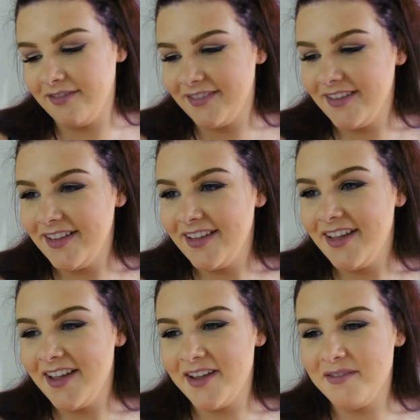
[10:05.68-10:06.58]

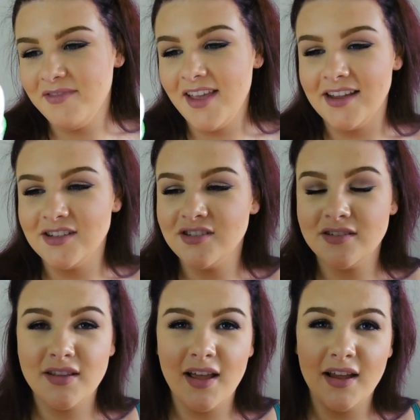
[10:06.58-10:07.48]
um yeah it's
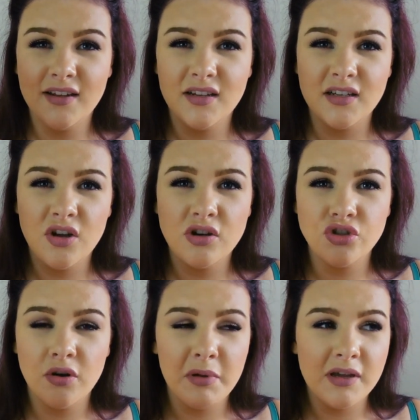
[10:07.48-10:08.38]
just like a
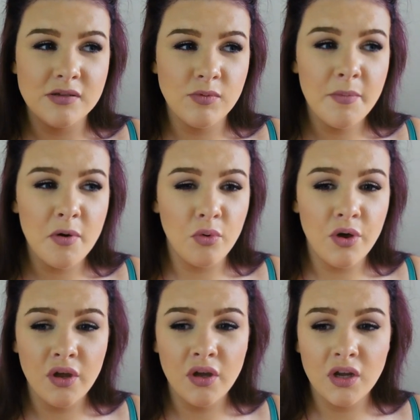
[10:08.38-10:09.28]
deodorant because when I'm at
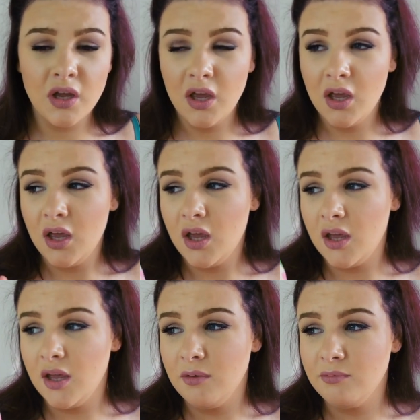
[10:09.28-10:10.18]
work
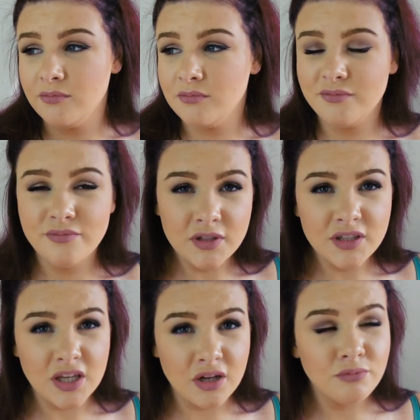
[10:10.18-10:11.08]
um
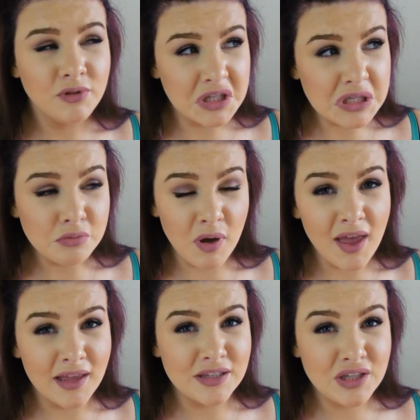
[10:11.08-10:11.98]
you know you
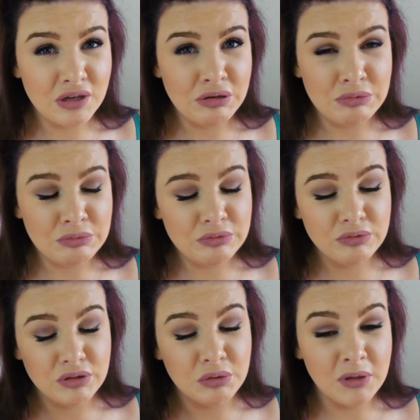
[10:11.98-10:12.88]
sweat so
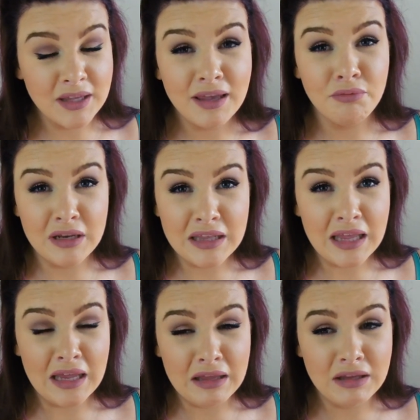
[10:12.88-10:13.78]
you want to get rid of
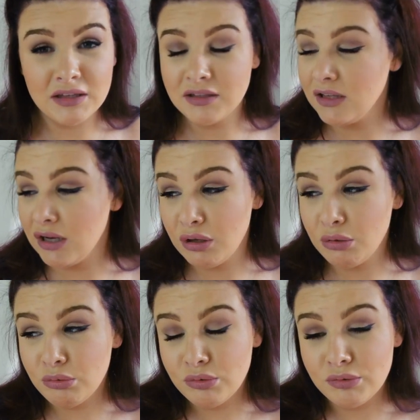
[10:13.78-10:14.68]
that you
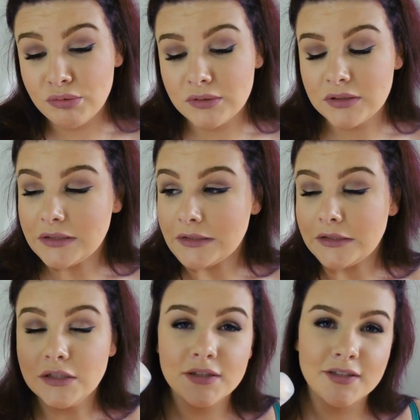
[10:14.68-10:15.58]
know
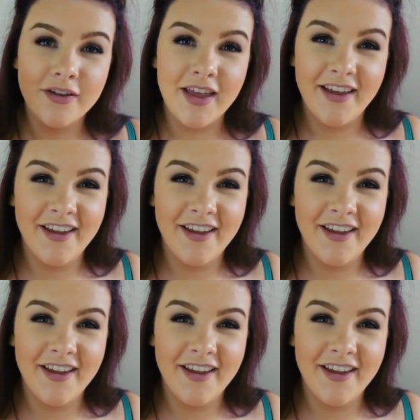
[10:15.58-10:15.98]
so yeah